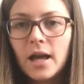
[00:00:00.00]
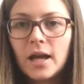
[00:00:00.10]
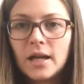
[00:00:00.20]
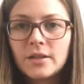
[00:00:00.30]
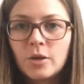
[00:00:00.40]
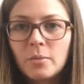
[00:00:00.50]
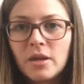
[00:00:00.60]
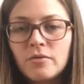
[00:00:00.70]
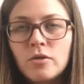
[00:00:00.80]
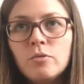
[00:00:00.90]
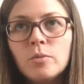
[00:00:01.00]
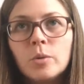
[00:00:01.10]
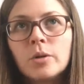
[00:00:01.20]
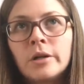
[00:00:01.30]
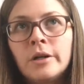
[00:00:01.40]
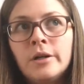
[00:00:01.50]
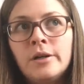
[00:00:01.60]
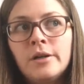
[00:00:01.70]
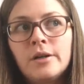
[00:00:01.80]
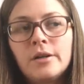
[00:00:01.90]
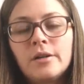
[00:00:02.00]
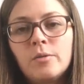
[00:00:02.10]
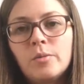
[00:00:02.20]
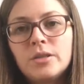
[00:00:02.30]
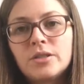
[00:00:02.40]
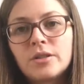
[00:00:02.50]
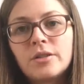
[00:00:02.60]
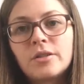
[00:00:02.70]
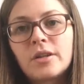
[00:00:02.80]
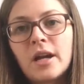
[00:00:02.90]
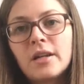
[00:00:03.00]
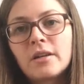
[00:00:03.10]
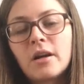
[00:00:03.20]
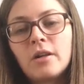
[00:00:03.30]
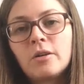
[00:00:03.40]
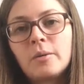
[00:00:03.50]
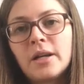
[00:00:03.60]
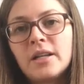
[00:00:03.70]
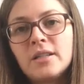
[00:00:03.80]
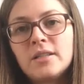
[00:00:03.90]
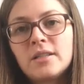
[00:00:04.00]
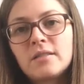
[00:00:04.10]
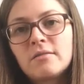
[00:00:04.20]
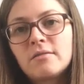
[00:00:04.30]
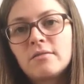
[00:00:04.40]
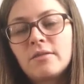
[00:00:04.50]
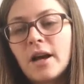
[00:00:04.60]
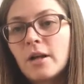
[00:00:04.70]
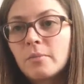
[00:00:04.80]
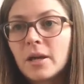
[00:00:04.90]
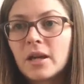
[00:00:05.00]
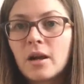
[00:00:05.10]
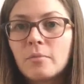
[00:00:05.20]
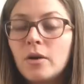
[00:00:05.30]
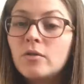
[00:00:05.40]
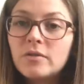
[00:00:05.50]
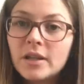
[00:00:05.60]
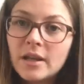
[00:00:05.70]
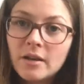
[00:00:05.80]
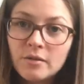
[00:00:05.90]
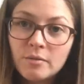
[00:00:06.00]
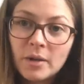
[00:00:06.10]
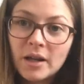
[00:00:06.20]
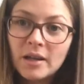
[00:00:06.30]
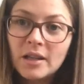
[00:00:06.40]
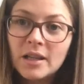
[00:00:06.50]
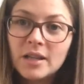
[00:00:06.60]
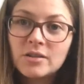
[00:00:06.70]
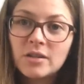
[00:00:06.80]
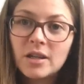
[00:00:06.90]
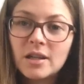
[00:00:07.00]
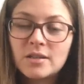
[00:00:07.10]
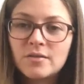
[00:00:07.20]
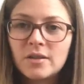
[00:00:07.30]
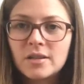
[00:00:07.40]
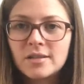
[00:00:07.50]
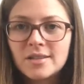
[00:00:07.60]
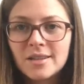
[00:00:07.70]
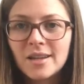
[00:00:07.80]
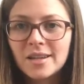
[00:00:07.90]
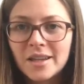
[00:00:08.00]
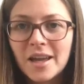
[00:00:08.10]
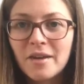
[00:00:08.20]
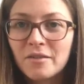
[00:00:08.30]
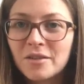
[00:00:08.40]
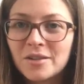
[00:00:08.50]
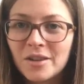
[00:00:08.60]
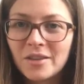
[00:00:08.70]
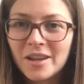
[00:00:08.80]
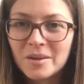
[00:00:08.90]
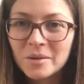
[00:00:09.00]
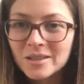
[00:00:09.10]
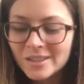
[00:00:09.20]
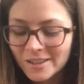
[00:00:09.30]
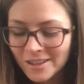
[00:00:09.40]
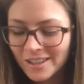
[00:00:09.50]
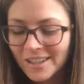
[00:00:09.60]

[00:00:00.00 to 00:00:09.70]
And there'll be a few more winter kind of colourways that I'll make up, hopefully, if my electric gets fixed and I get everything done that I want to.